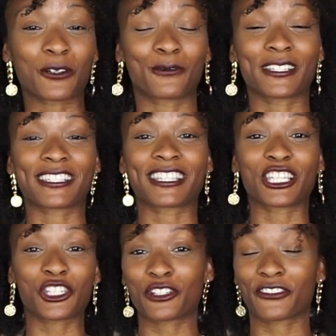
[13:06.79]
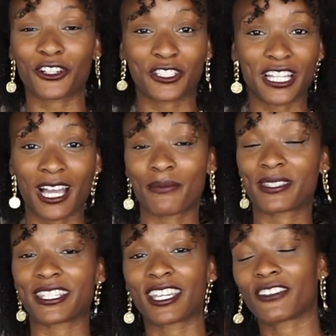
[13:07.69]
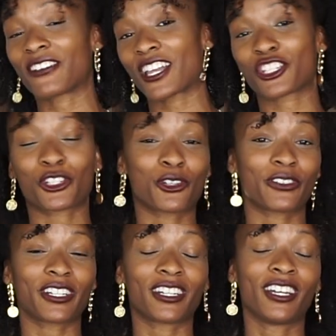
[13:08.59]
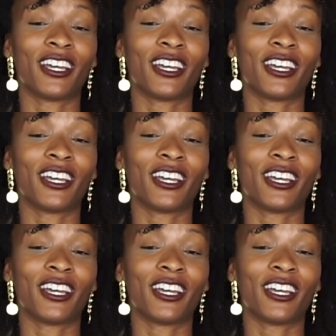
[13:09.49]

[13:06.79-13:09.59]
Was this your first time seeing Fashion Nova?